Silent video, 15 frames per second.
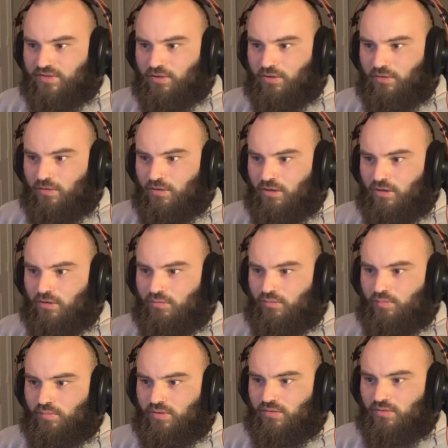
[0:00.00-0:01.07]
So
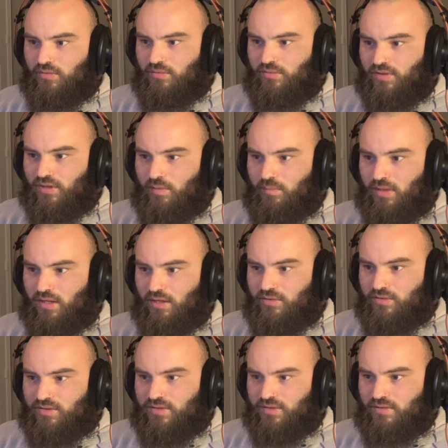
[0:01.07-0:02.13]
what we can do is come in and
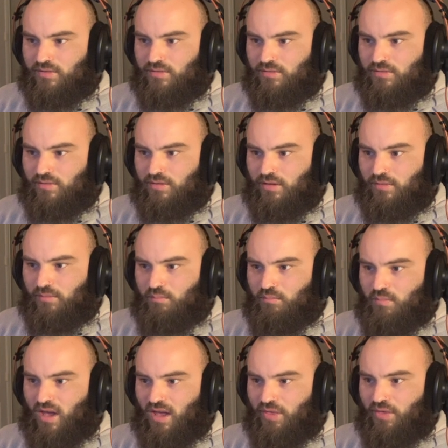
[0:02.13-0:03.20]
just,
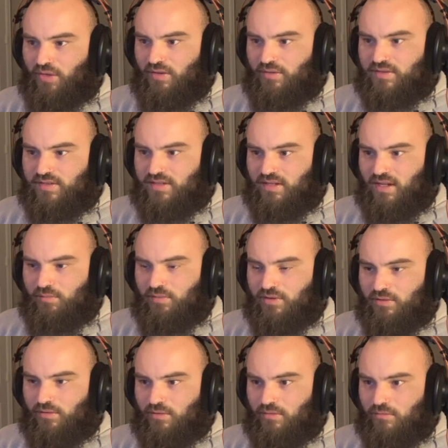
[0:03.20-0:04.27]
I think this is how we can
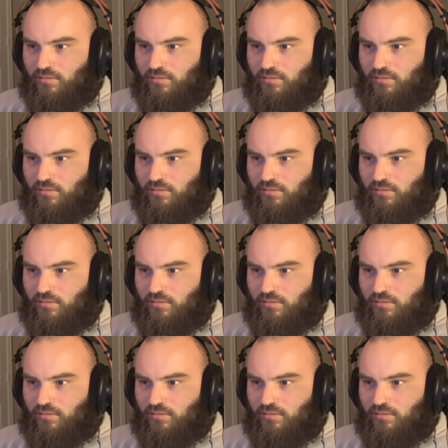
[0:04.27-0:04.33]
do it.